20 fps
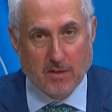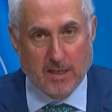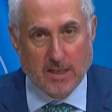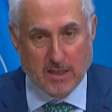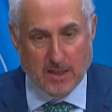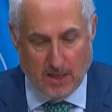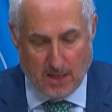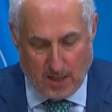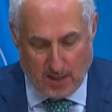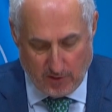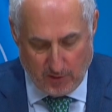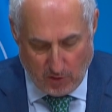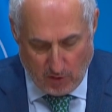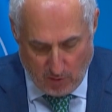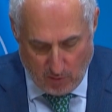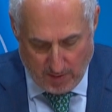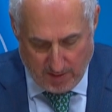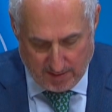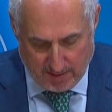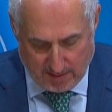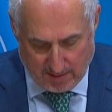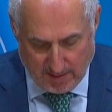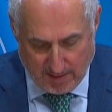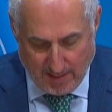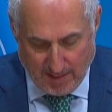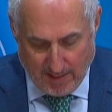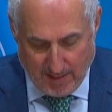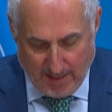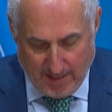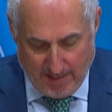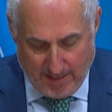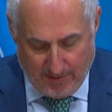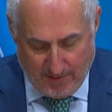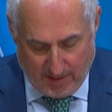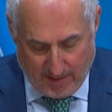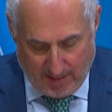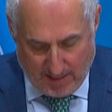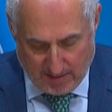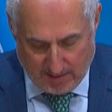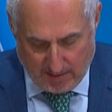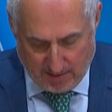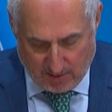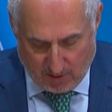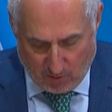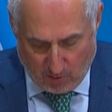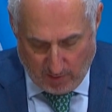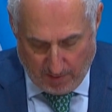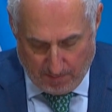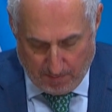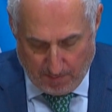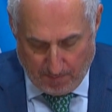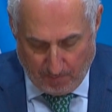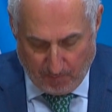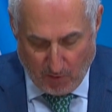in Khan Yunis in the Gaza Strip.